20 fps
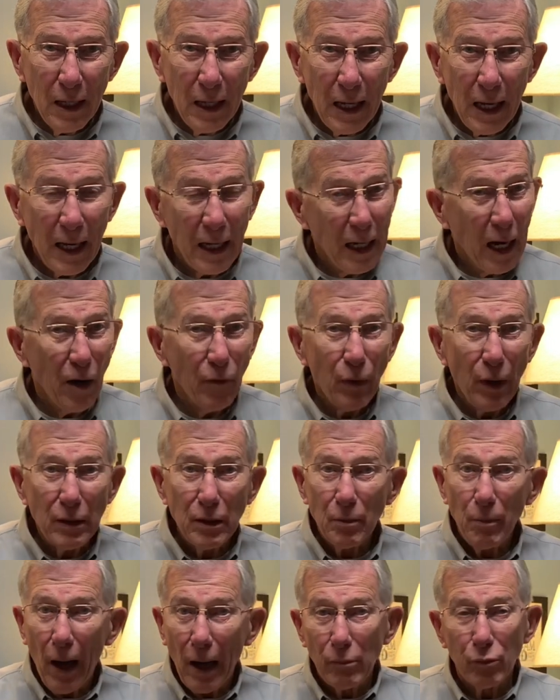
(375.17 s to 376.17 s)
and I read the
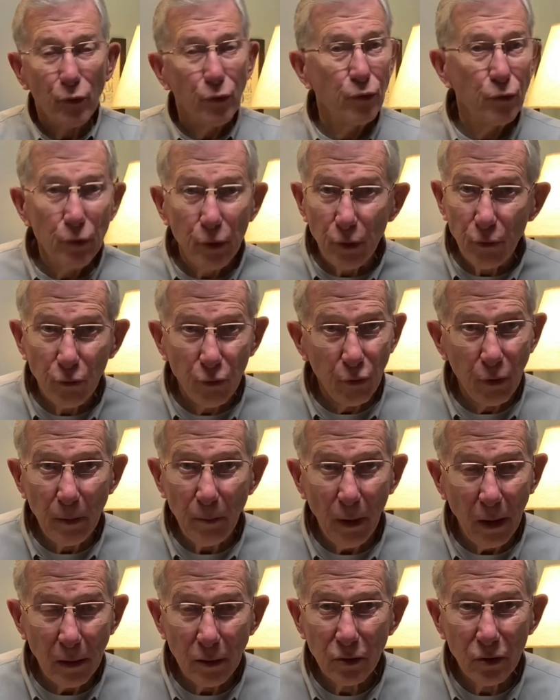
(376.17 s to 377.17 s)
Bible through in three
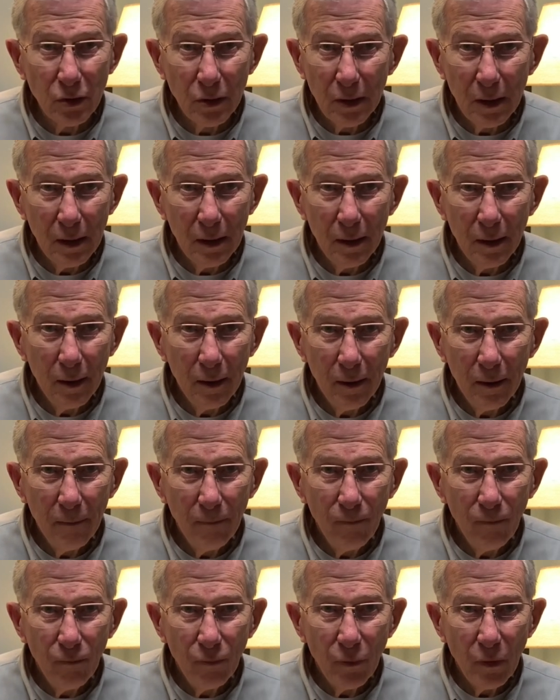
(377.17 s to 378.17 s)
months.
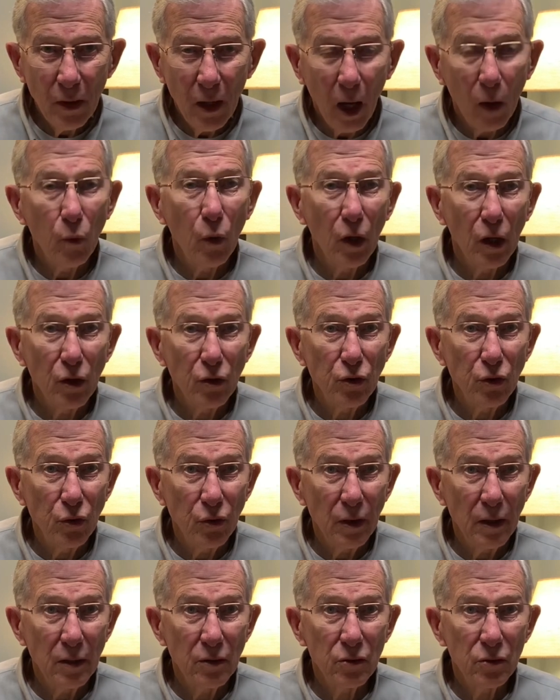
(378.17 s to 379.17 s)
I want to do
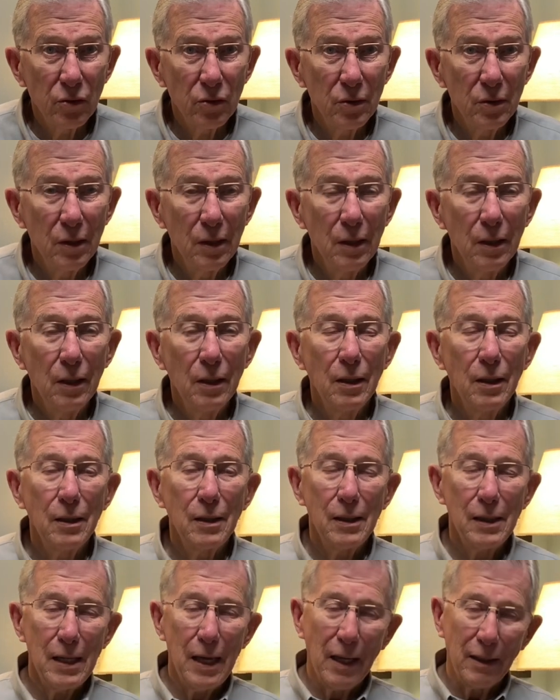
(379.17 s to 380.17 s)
this.
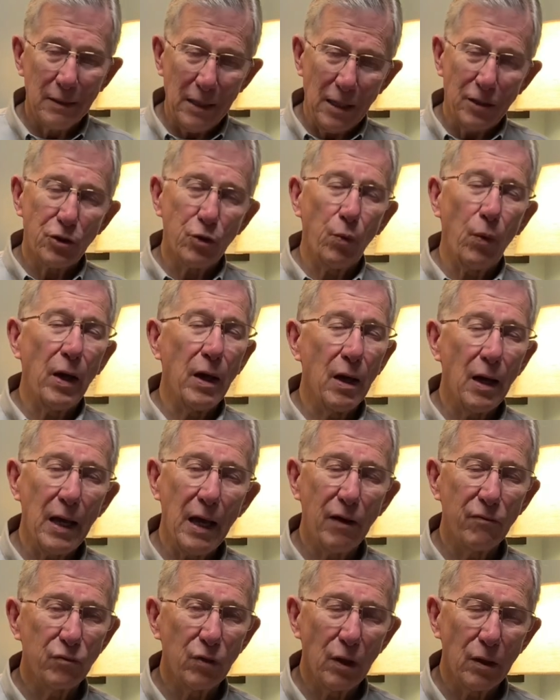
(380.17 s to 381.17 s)
And that's the way I
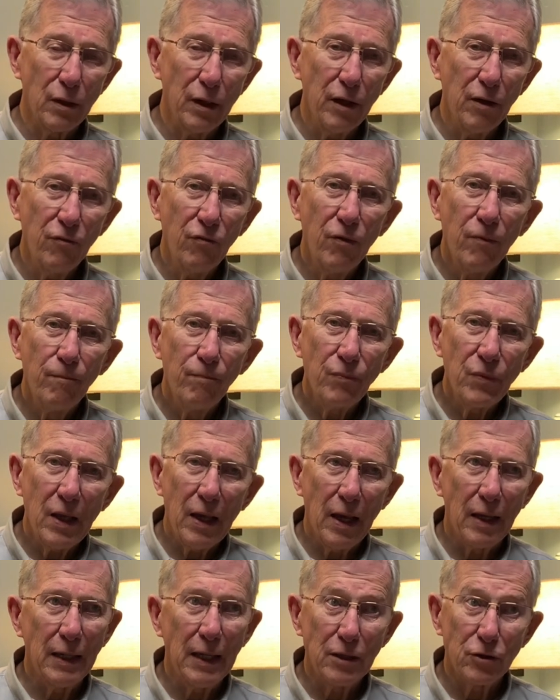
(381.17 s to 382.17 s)
have to live.
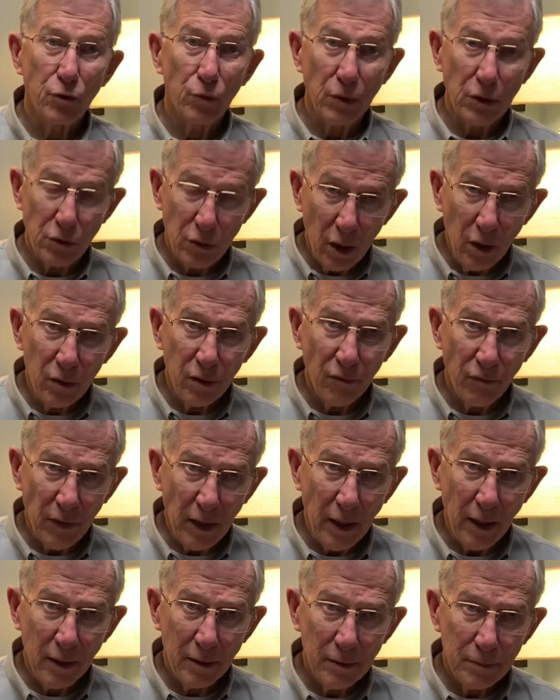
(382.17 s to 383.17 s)
And as a result of
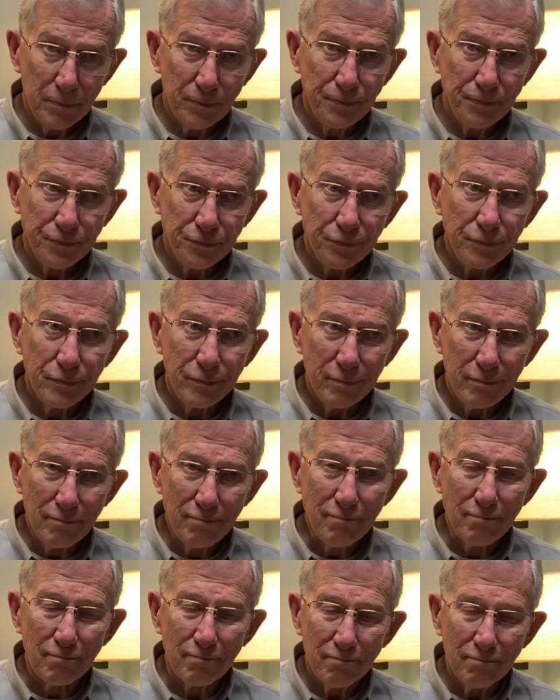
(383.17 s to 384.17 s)
that,
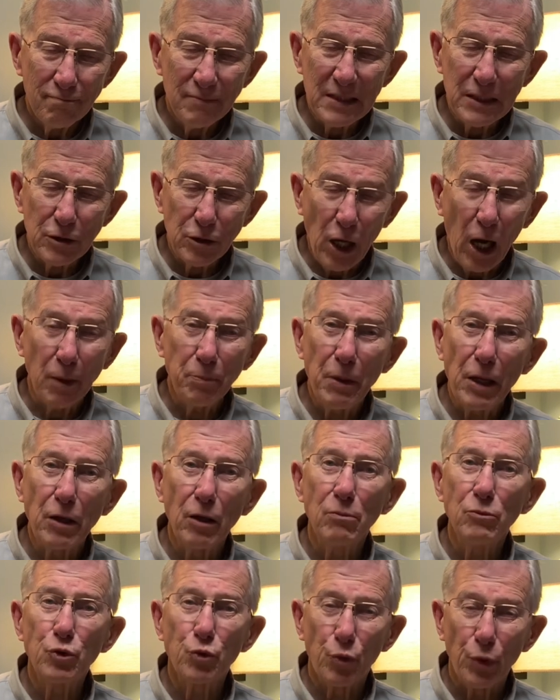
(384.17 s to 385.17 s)
God
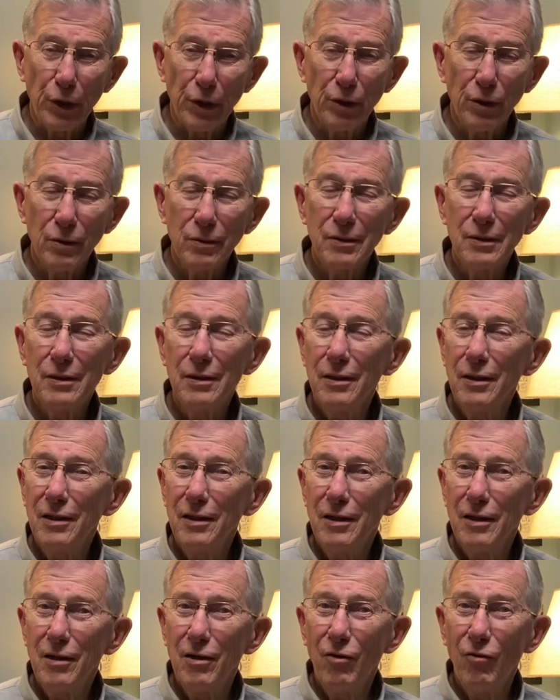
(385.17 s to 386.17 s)
becomes real
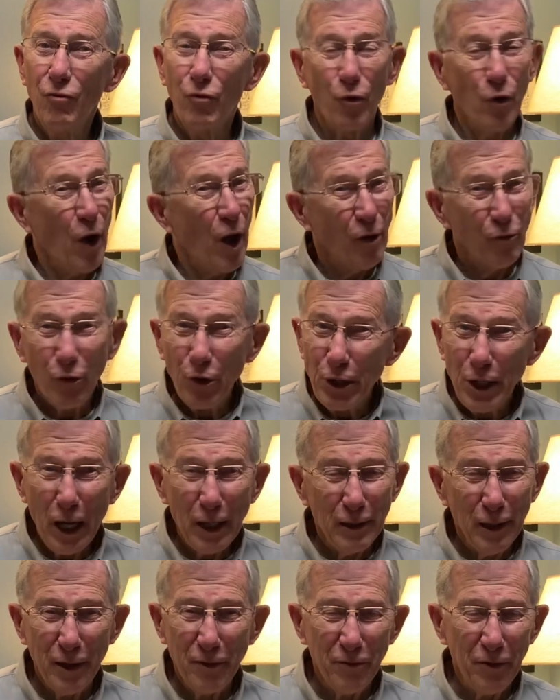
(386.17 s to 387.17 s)
for everyday
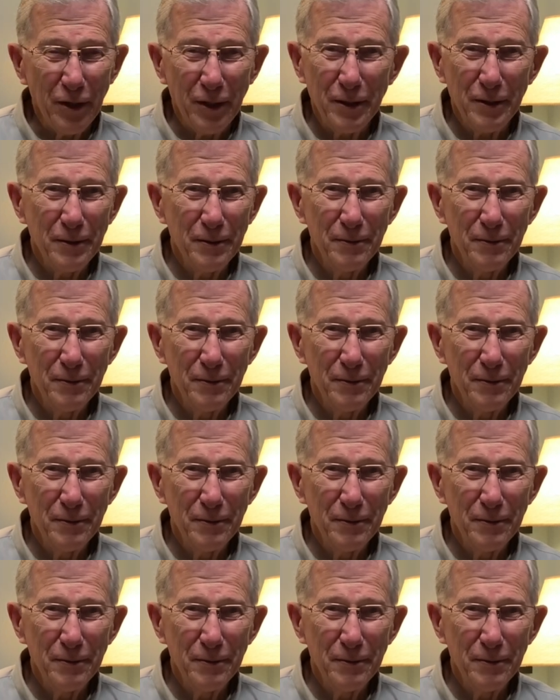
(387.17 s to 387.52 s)
living.